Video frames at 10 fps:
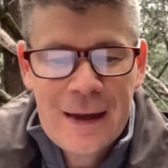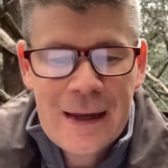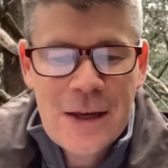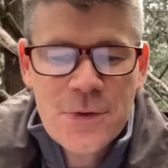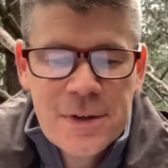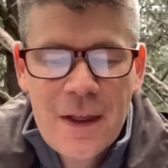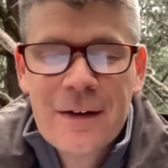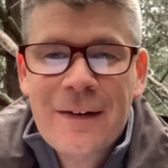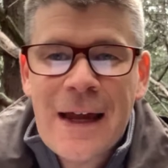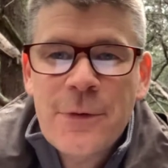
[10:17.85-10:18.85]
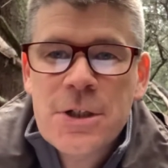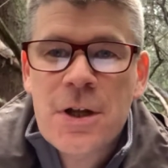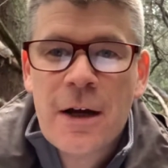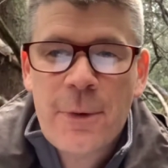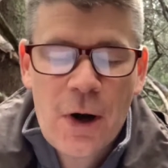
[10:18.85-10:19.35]
He uses a lot of language
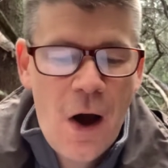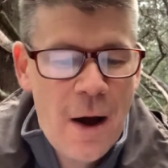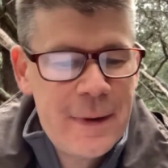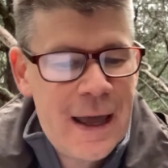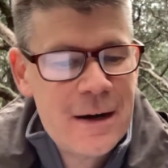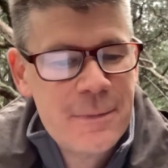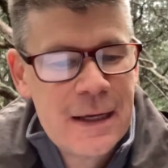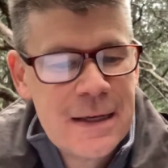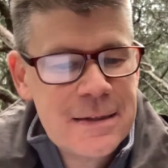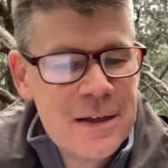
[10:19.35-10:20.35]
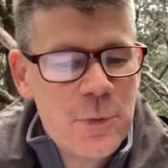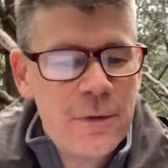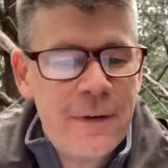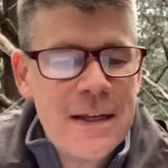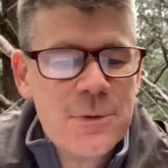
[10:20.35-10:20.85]
talking about a common enemy. He says, when
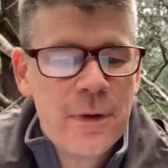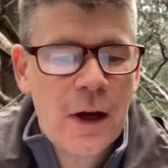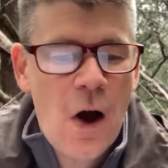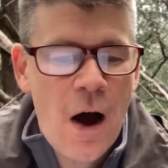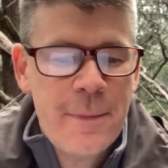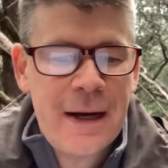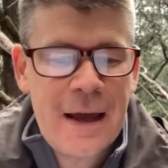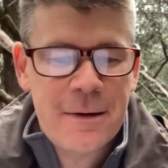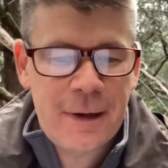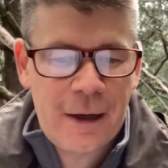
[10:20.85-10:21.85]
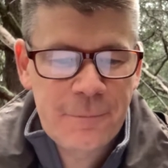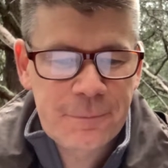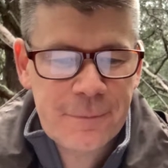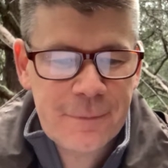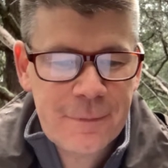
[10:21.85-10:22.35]
faced with a common enemy,
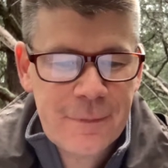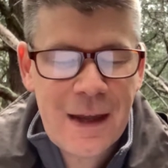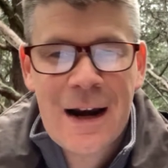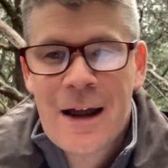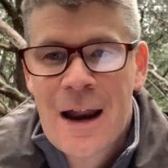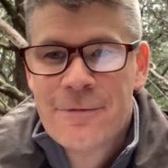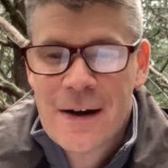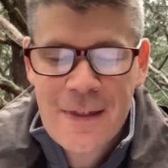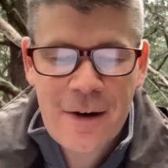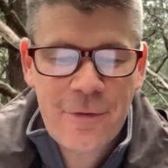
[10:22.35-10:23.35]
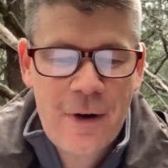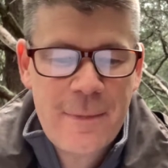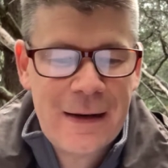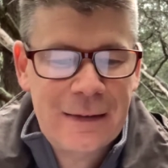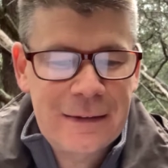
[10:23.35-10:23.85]
and I find that
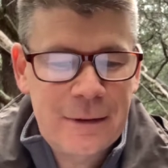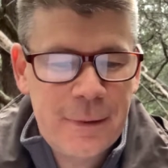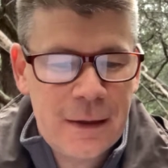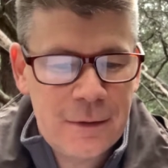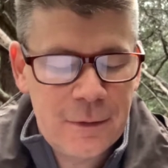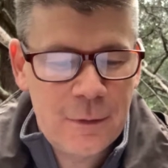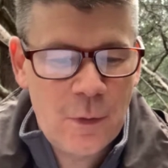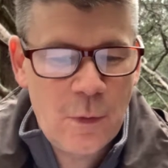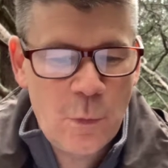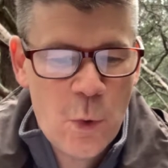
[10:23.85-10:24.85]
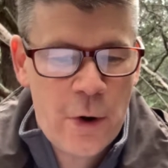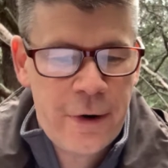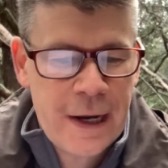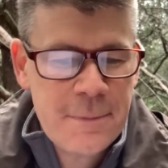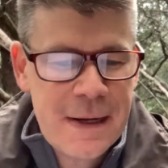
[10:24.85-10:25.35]
framing a little bit
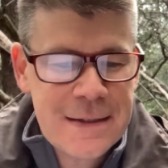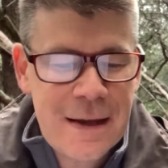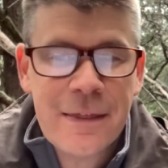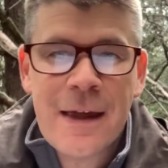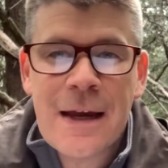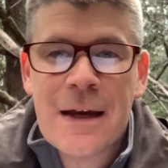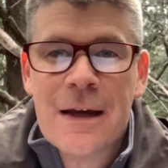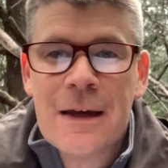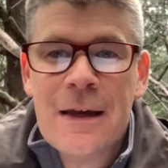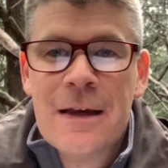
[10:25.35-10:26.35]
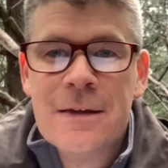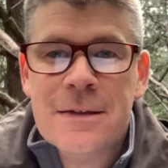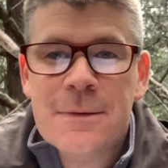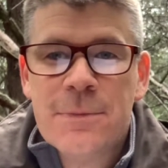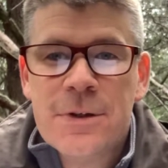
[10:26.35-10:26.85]
worrying, because I think
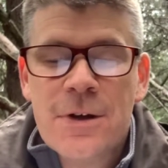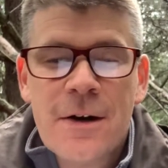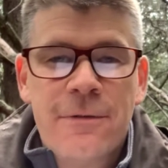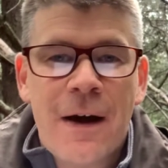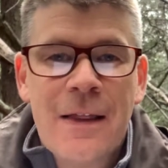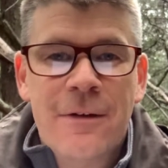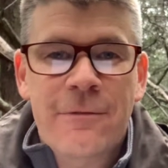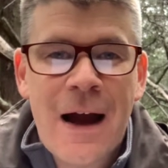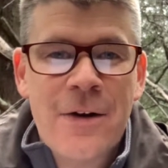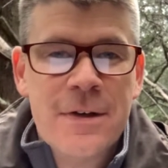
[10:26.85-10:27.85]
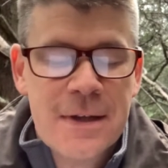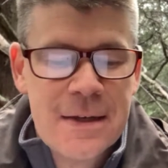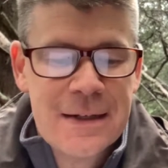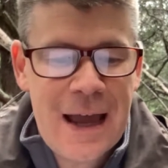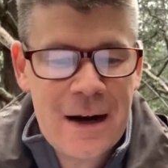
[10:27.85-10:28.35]
he's personifying the virus
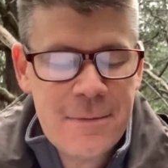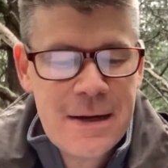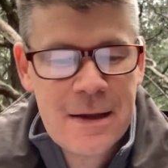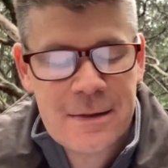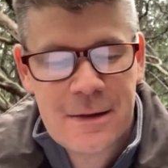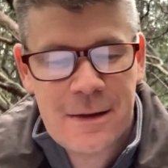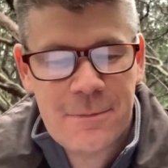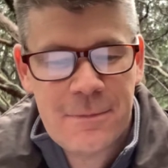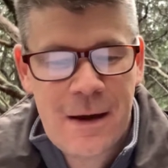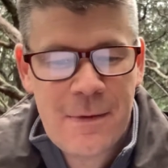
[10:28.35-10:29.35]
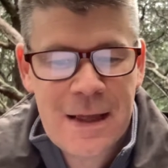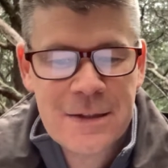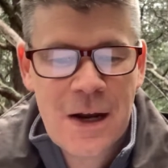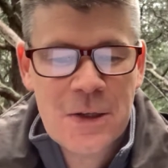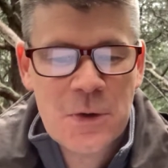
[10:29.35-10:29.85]
as an enemy, and maybe
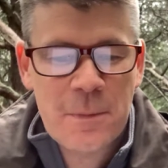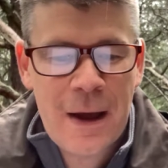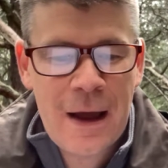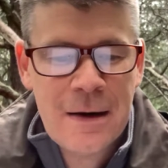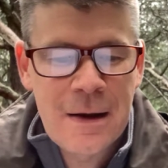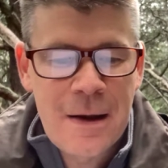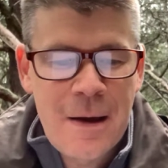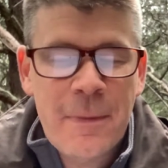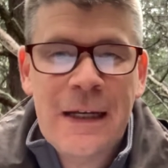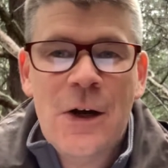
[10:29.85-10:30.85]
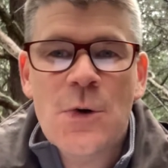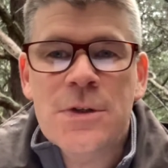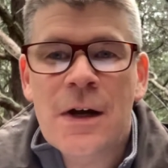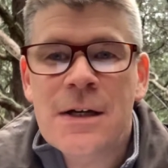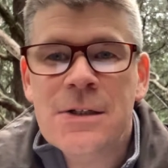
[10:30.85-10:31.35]
that's not so bad. But he
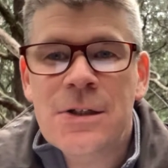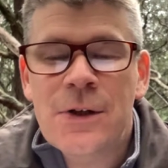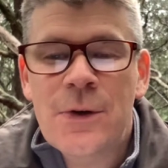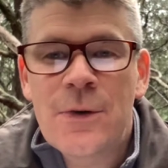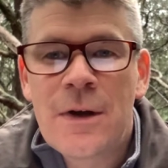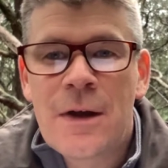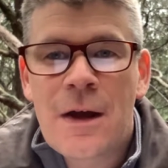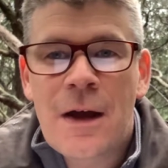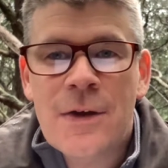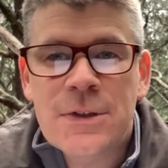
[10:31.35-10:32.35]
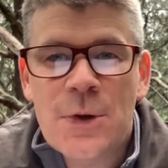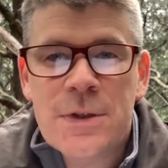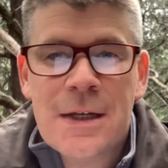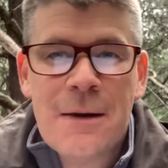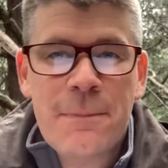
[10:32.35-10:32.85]
goes on to
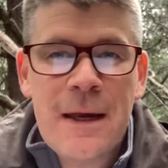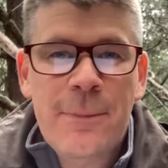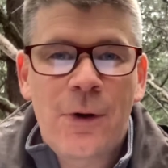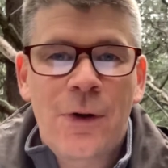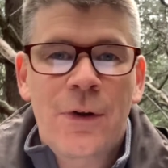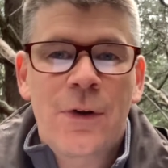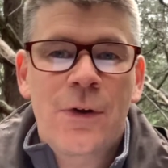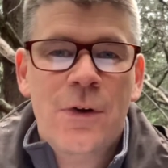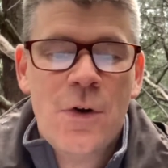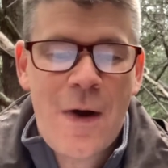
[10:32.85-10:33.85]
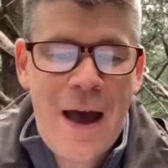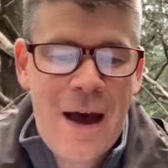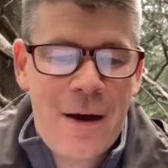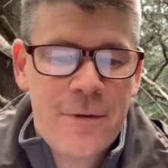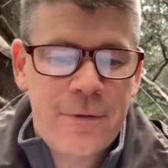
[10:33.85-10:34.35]
associate people who
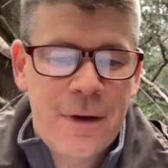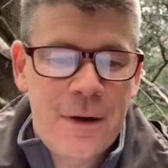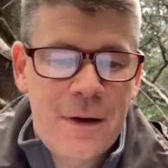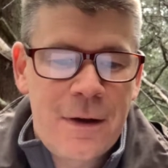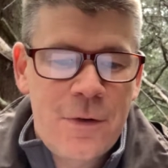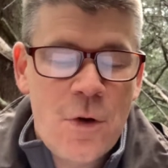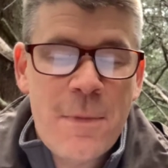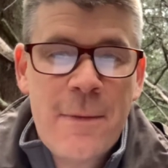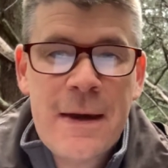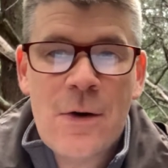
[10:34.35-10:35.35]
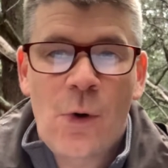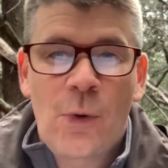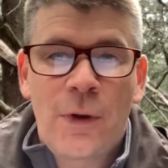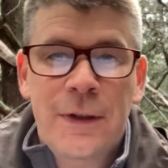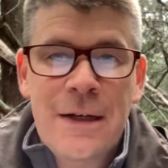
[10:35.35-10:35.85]
maybe
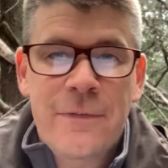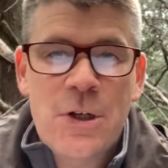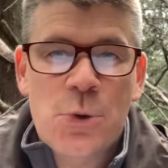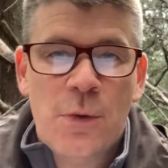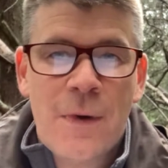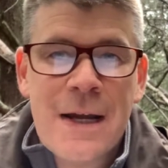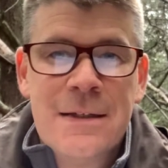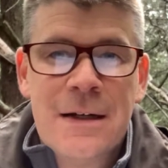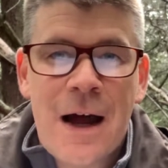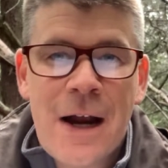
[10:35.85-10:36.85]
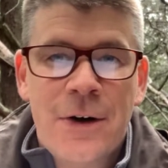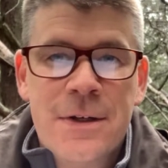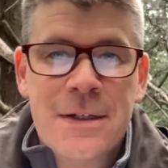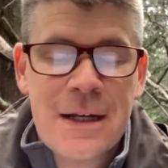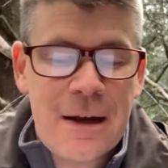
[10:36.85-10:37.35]
hold individual rights in higher
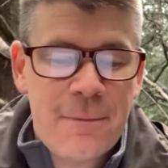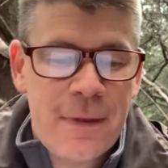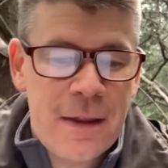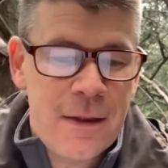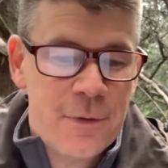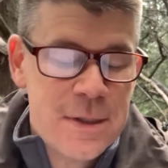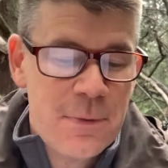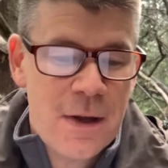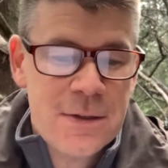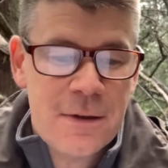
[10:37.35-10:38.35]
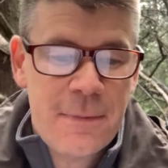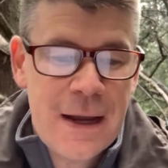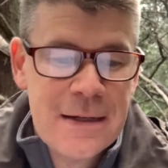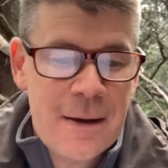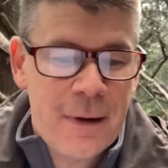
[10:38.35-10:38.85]
esteem than the response to the
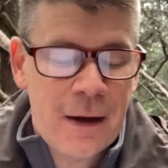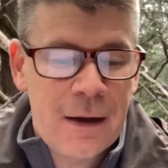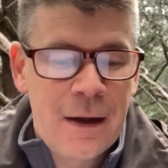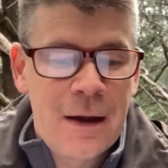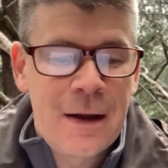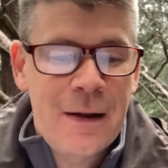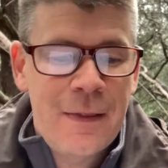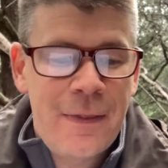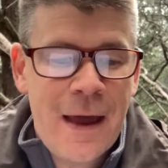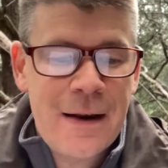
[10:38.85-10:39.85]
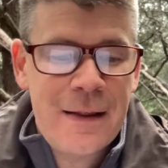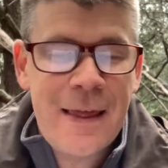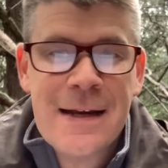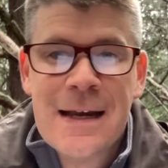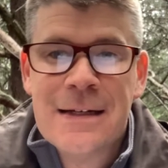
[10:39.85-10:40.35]
pandemic, that
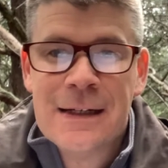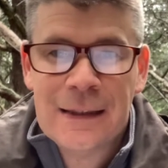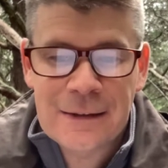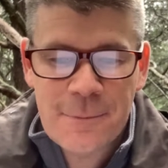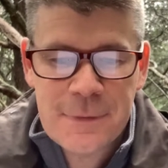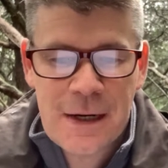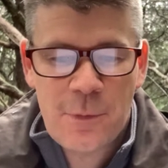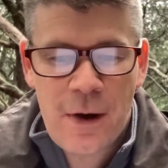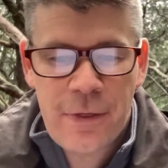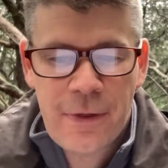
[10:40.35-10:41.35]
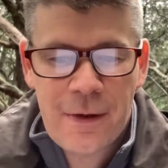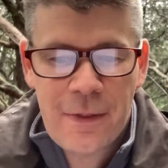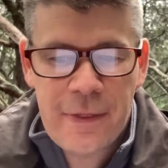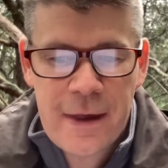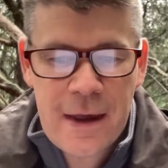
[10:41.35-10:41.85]
they tend to get lumped in with
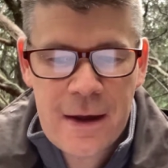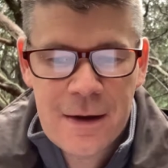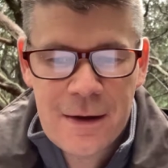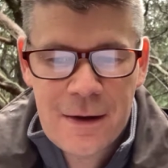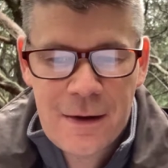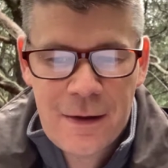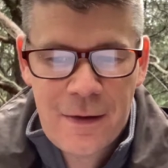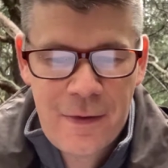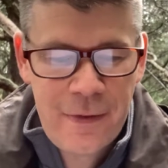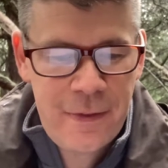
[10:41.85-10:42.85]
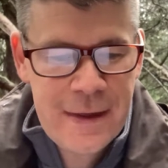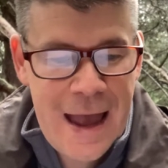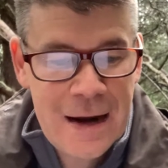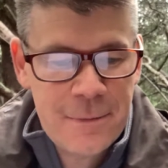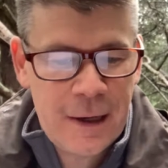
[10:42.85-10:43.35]
the
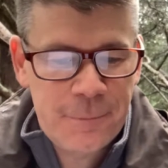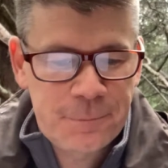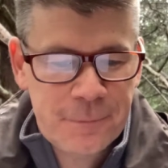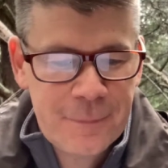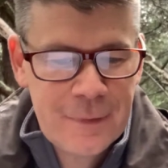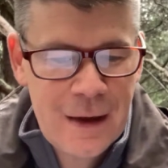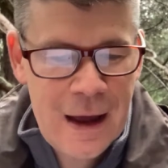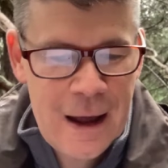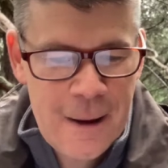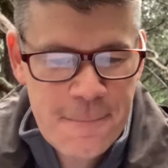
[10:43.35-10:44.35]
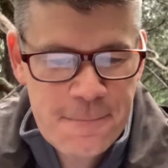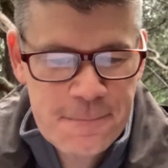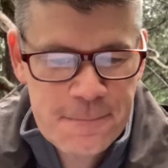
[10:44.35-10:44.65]
enemy. And